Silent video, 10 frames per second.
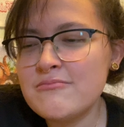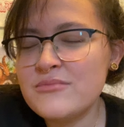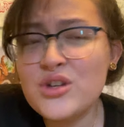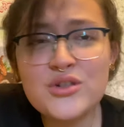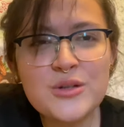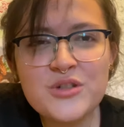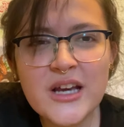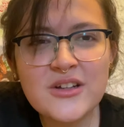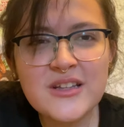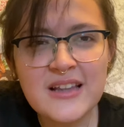YouTube
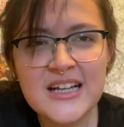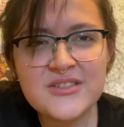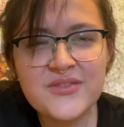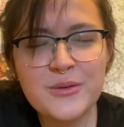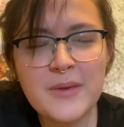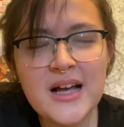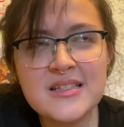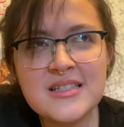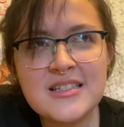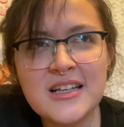channel the last few
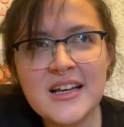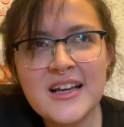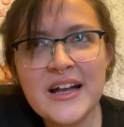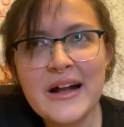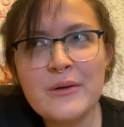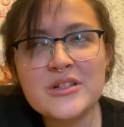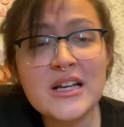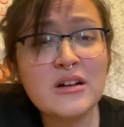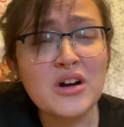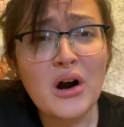months, which,
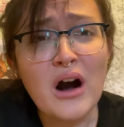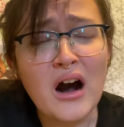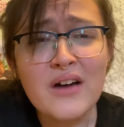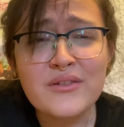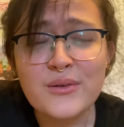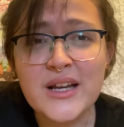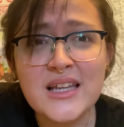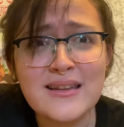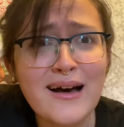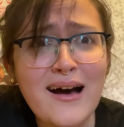like, go off,
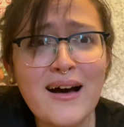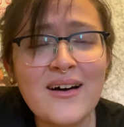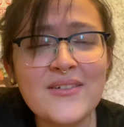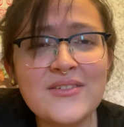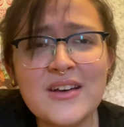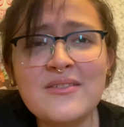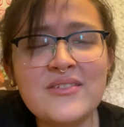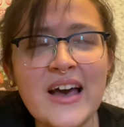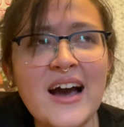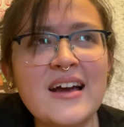queen, love
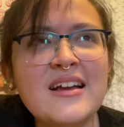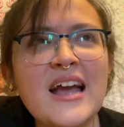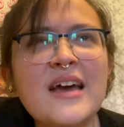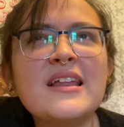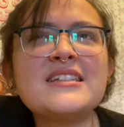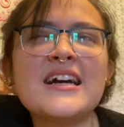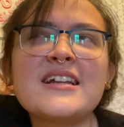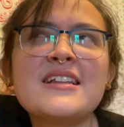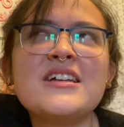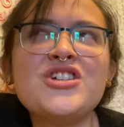that. And, like,
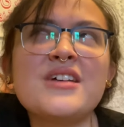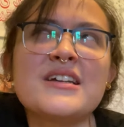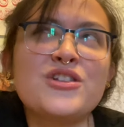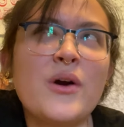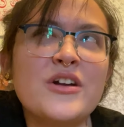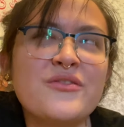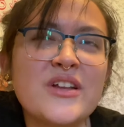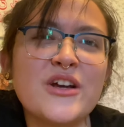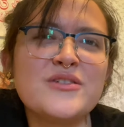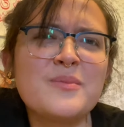technically she has, like, 200
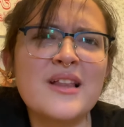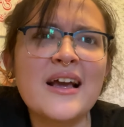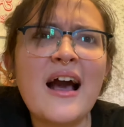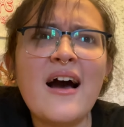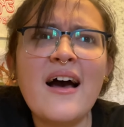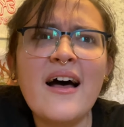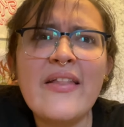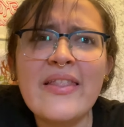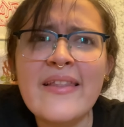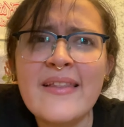videos, but,
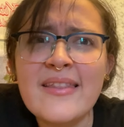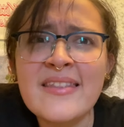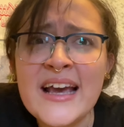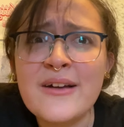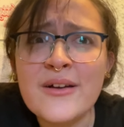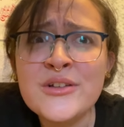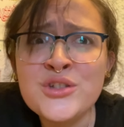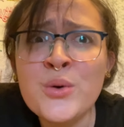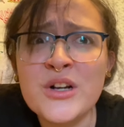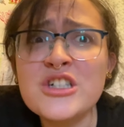like
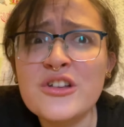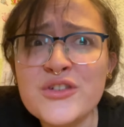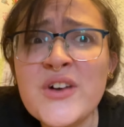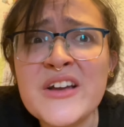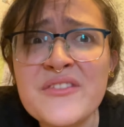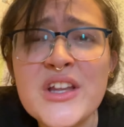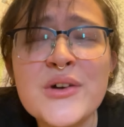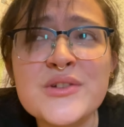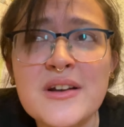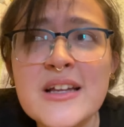200 of those fucking
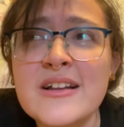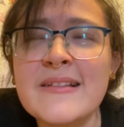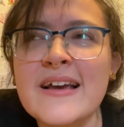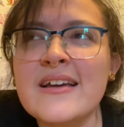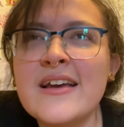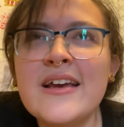videos are literally, like,